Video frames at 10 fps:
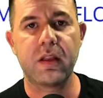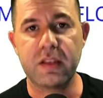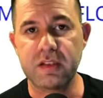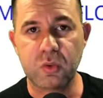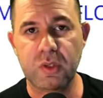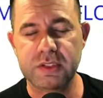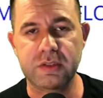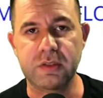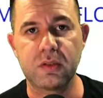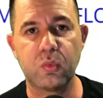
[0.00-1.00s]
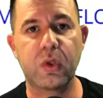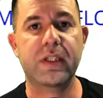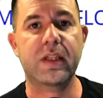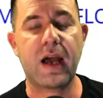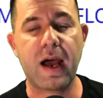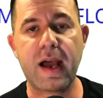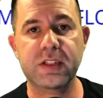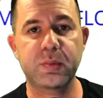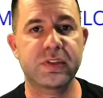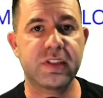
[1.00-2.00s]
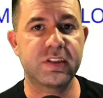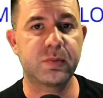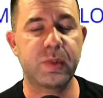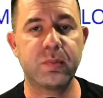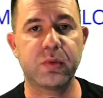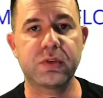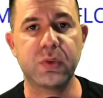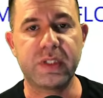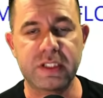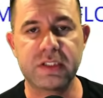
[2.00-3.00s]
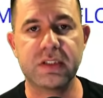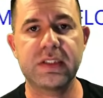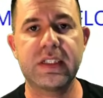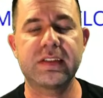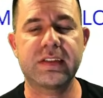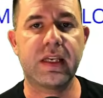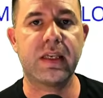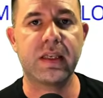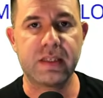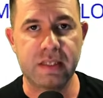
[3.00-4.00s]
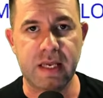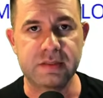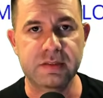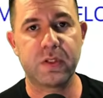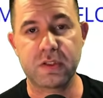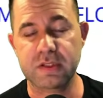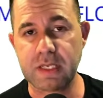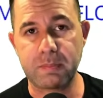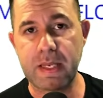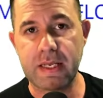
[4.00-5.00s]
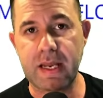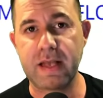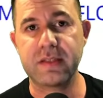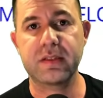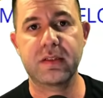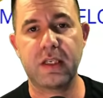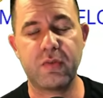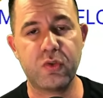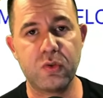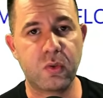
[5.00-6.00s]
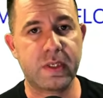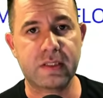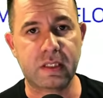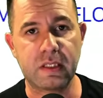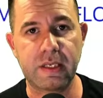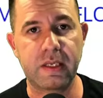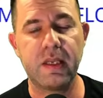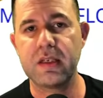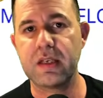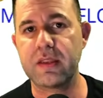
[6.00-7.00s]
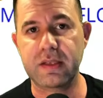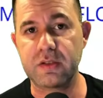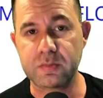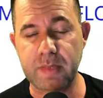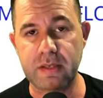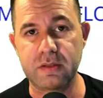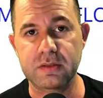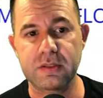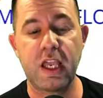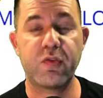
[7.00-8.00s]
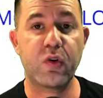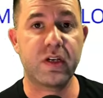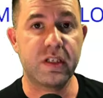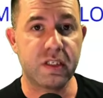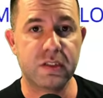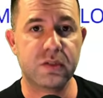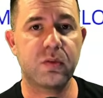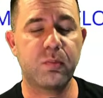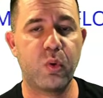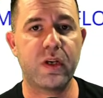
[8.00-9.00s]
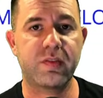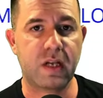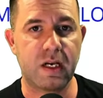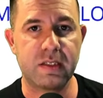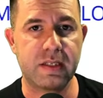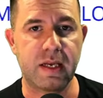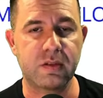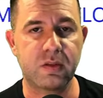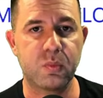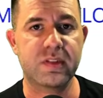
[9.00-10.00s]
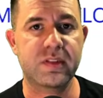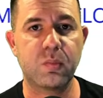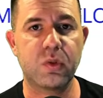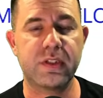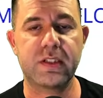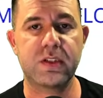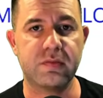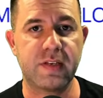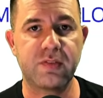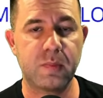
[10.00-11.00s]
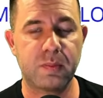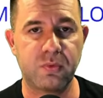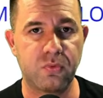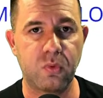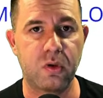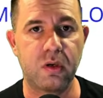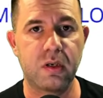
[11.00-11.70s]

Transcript: This question will get the highest percentage of people to initially say yes. Just like paid ads, if you don't get the click, nothing else matters. If your initial point of contact with someone that you've never met before